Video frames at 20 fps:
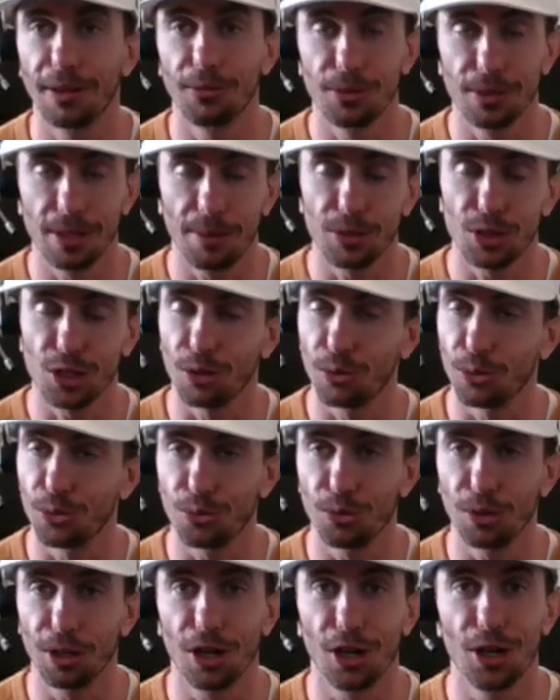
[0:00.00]
It was, I'm sure it
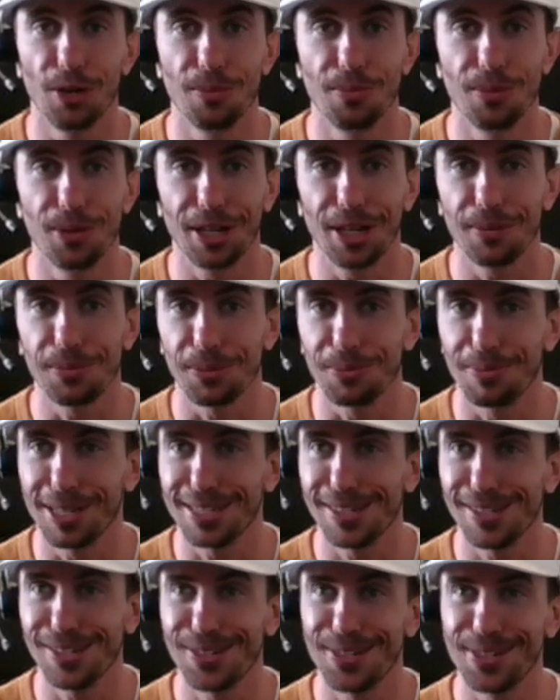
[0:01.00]
was really hard putting up with my
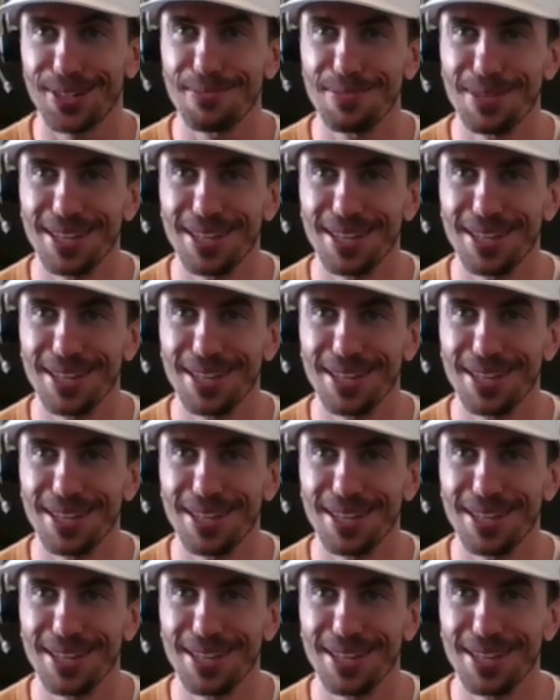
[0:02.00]
sisters.